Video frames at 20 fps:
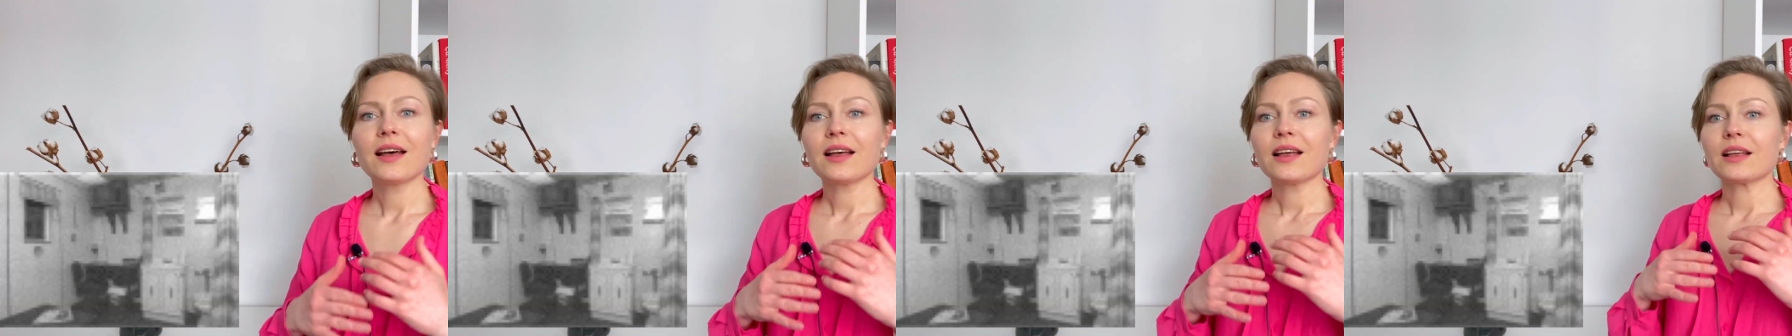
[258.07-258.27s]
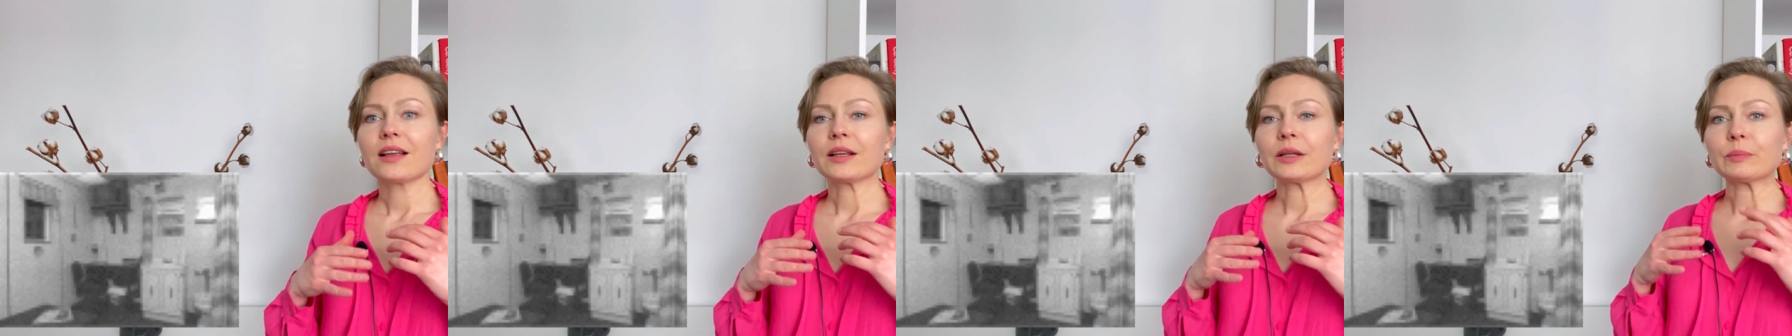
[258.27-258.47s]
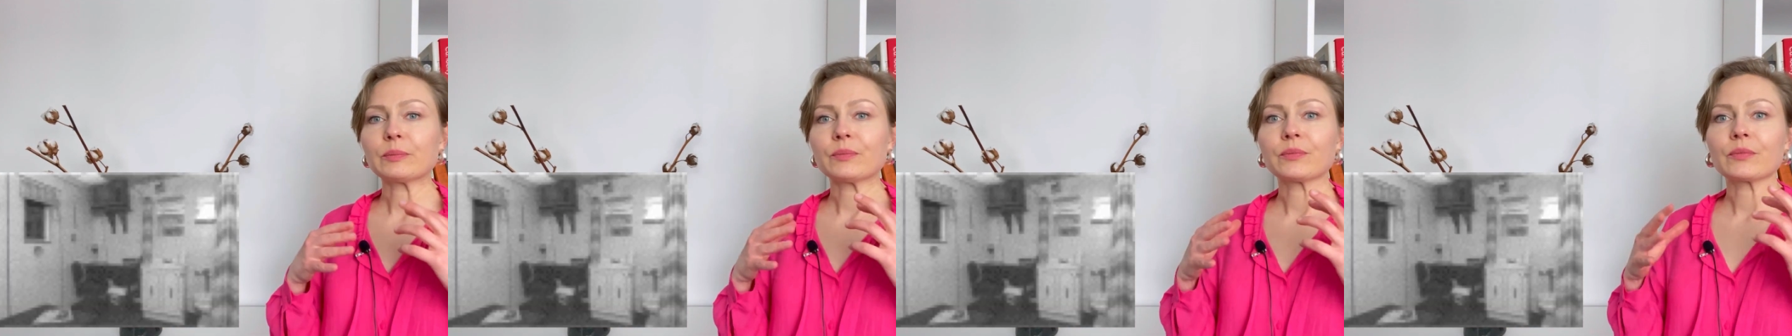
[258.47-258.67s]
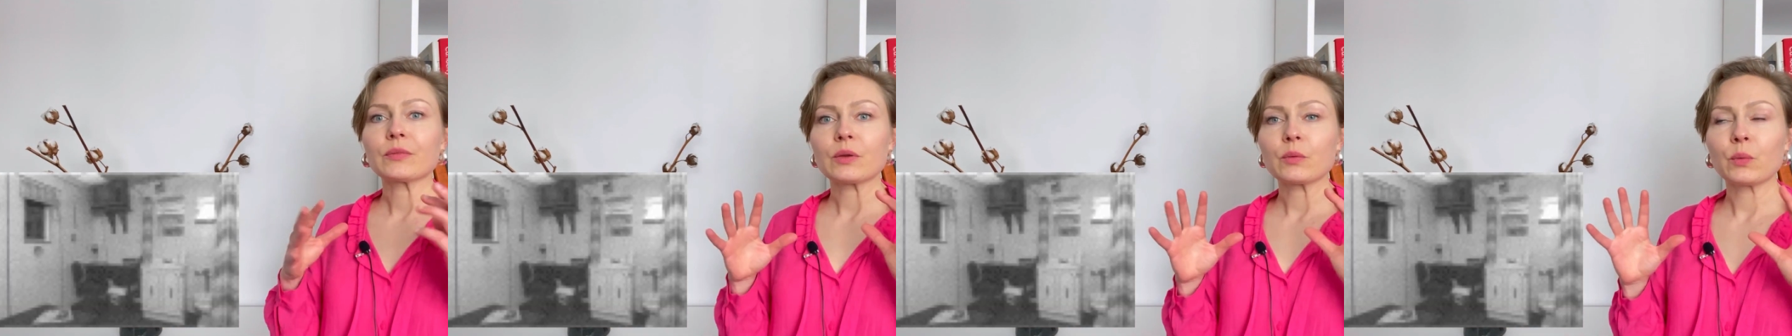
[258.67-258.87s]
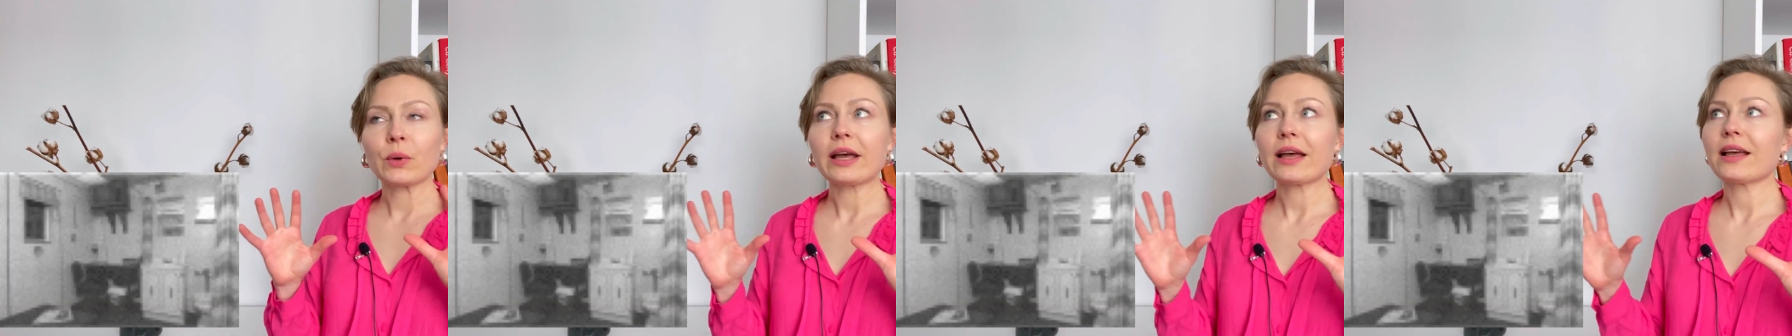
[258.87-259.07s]

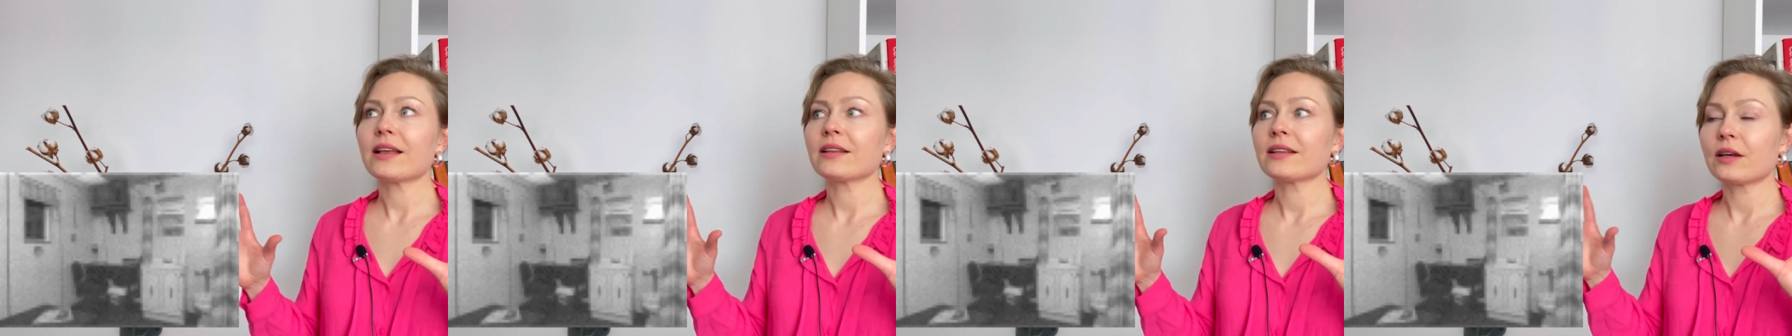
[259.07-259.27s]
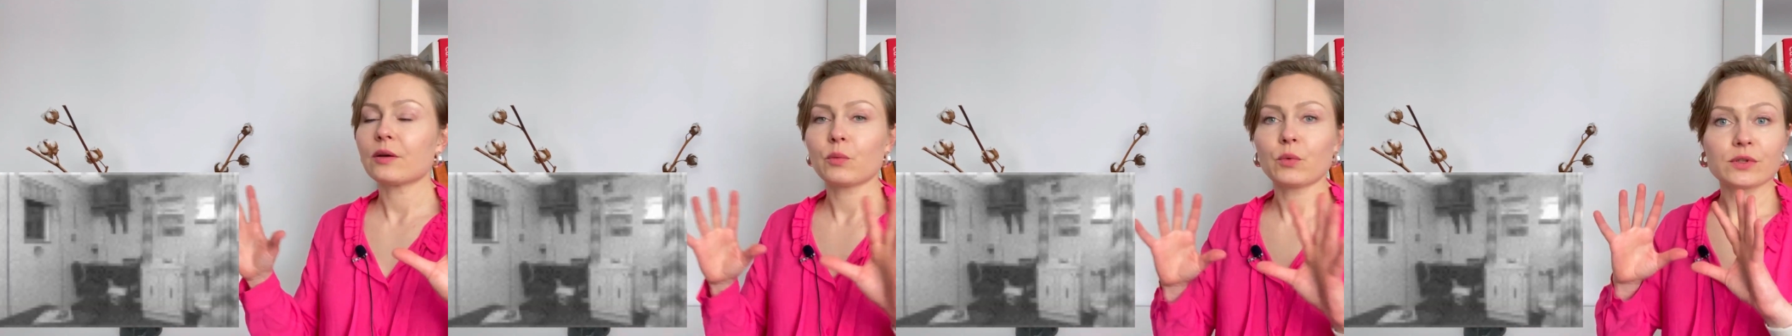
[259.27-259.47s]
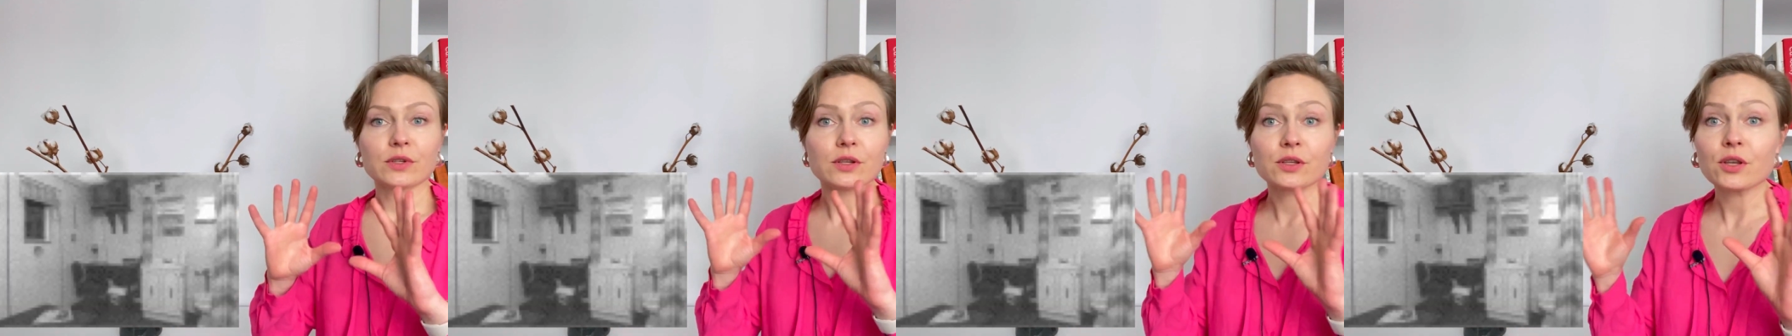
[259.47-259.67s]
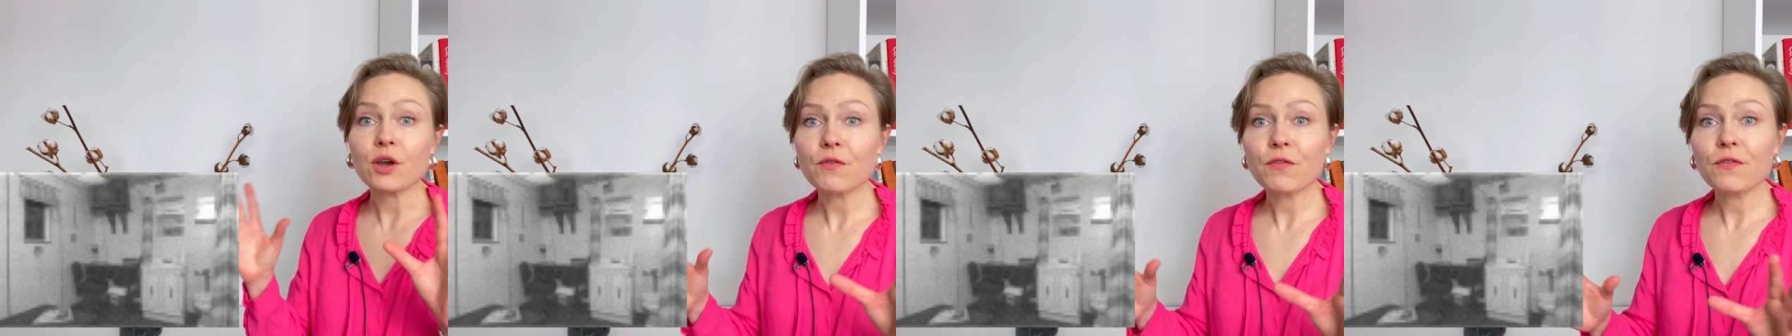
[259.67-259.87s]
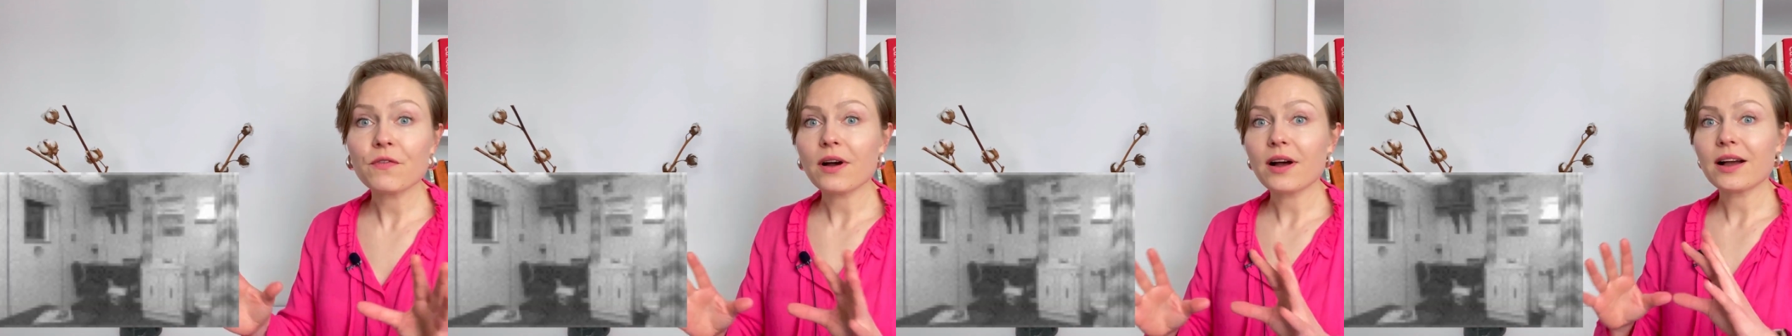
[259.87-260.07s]
where there was a
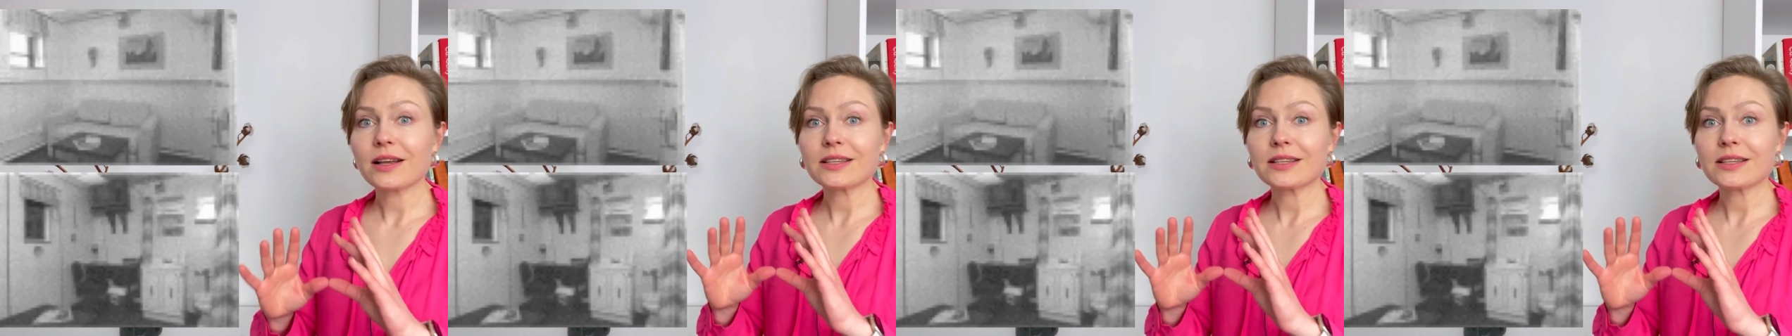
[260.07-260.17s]
sofa,